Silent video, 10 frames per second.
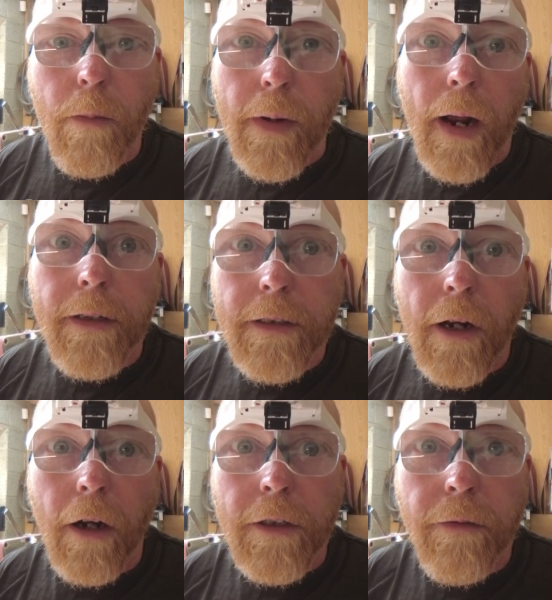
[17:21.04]
my eyes
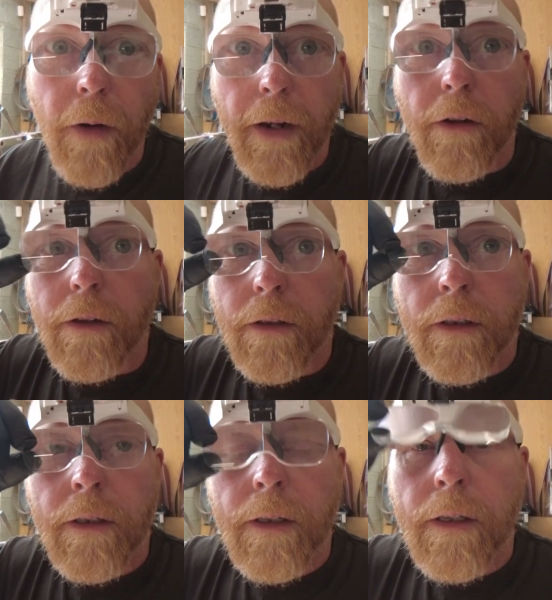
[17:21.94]
started to fail.
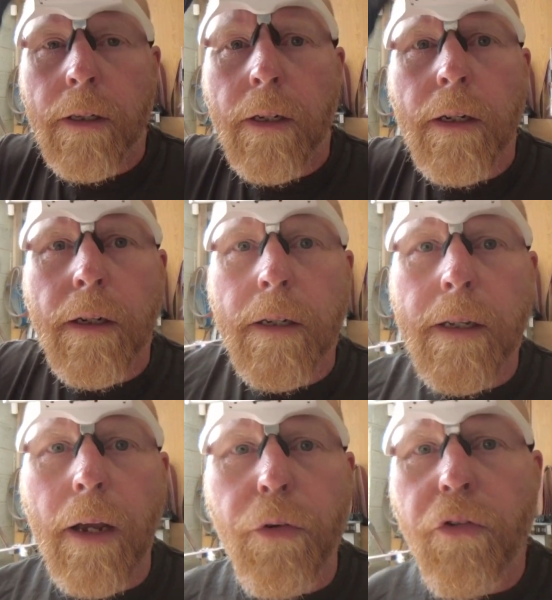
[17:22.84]

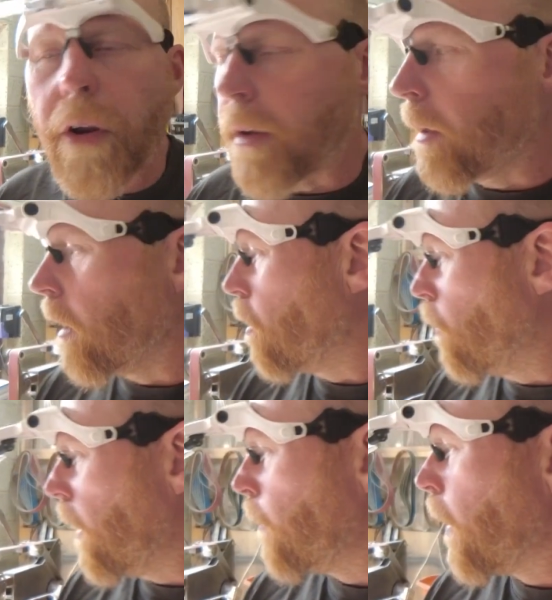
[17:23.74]
Yeah, it was straining a little
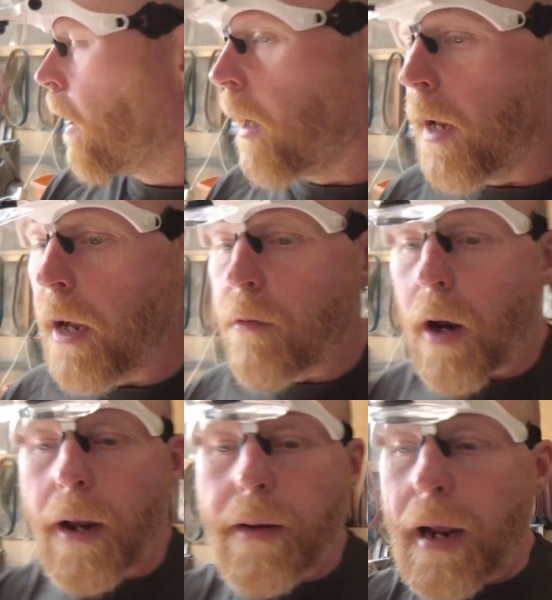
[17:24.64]
bit.
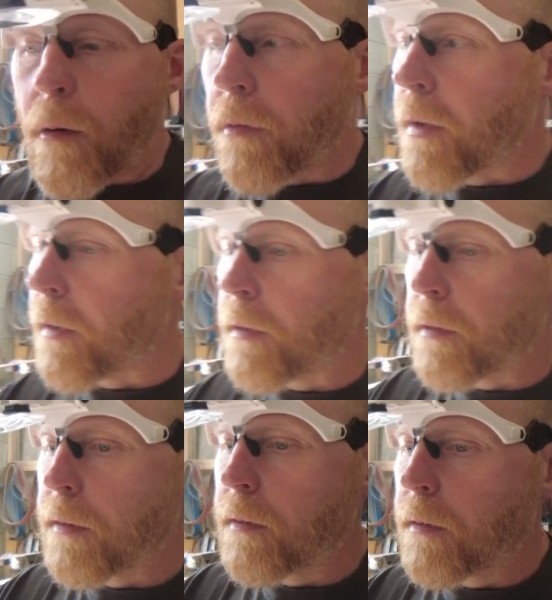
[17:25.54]
Right, now I've
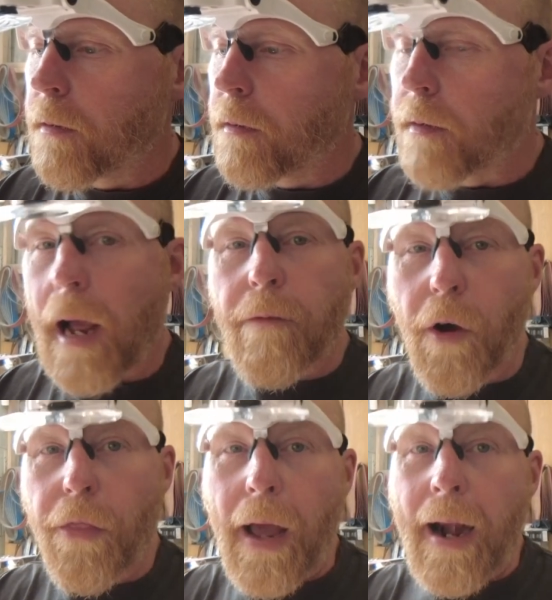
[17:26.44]

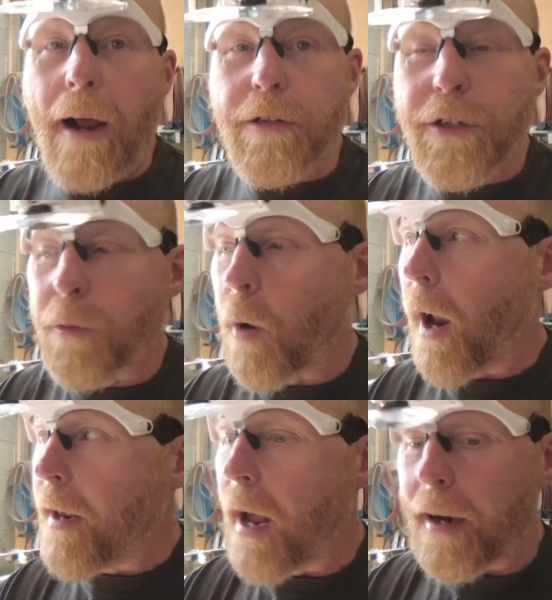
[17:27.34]
got that out of the
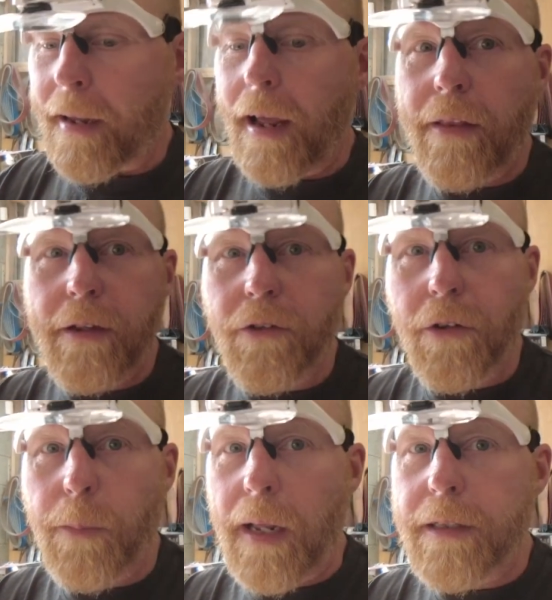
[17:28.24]
way, I can get these
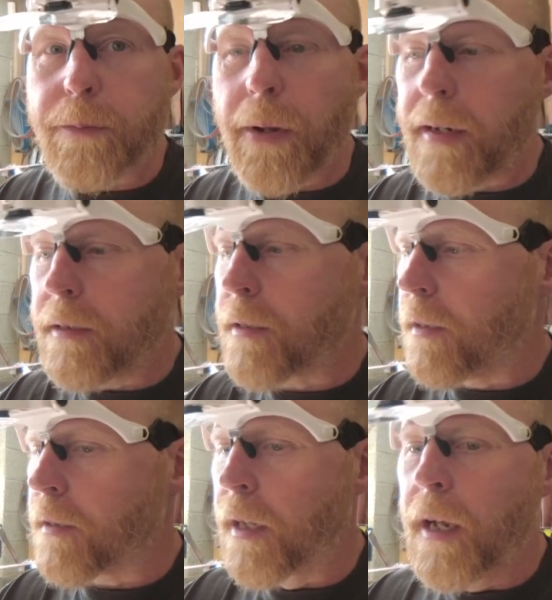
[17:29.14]
other blades
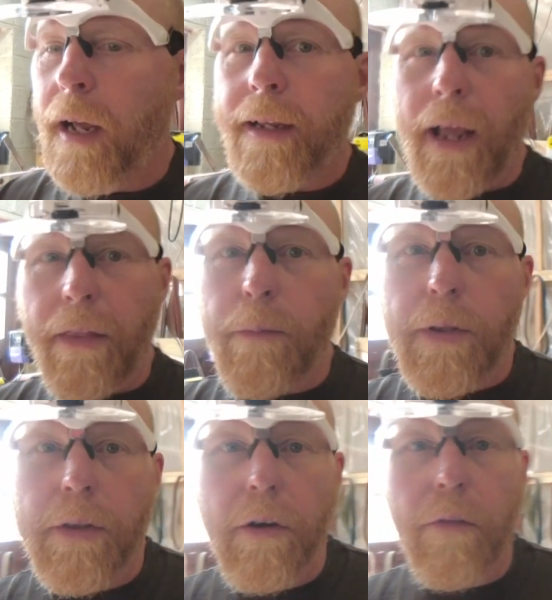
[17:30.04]
painted, get them
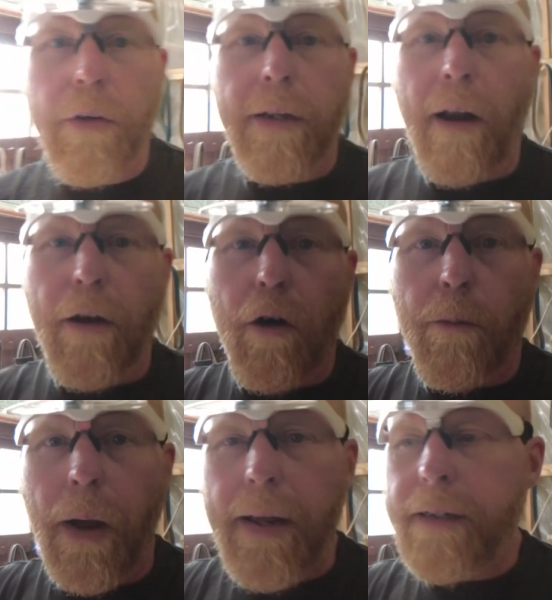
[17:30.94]
in the oven, get it all
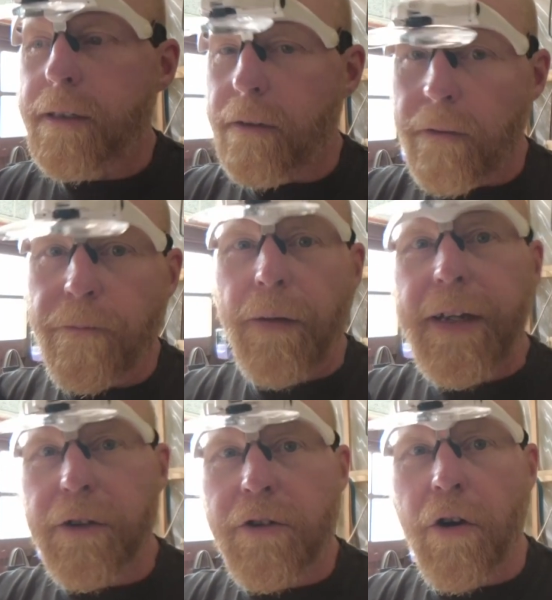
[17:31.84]
baked.
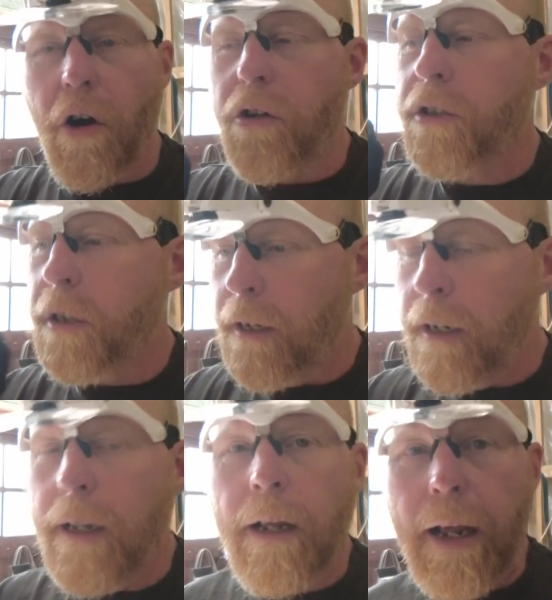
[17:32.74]
Fingers crossed
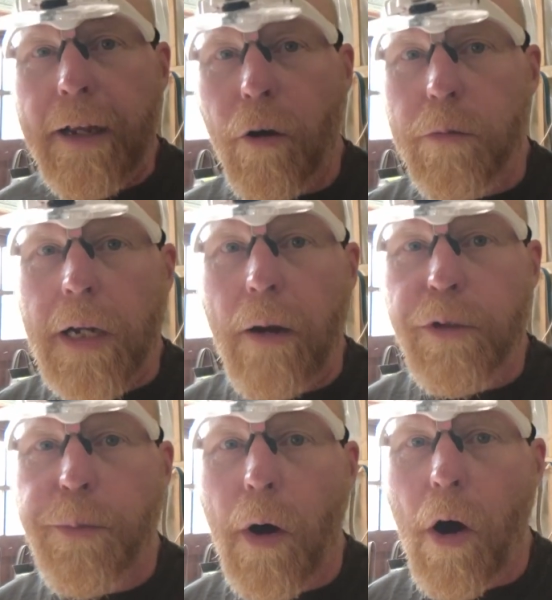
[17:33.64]
it comes out
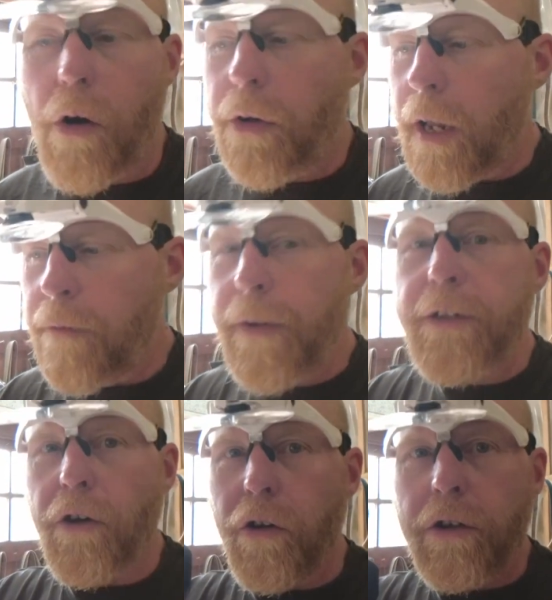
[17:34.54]
spot on, and if it
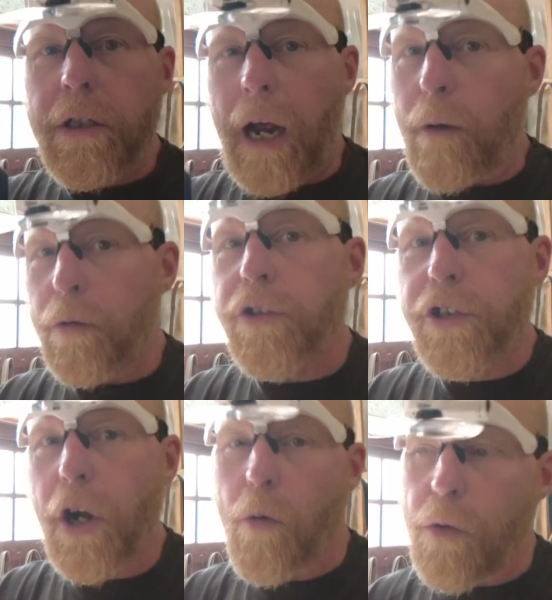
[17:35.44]
does, I will
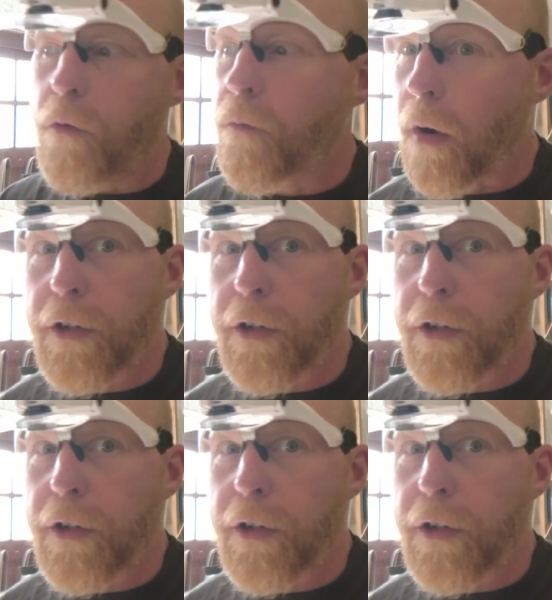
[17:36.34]
show you very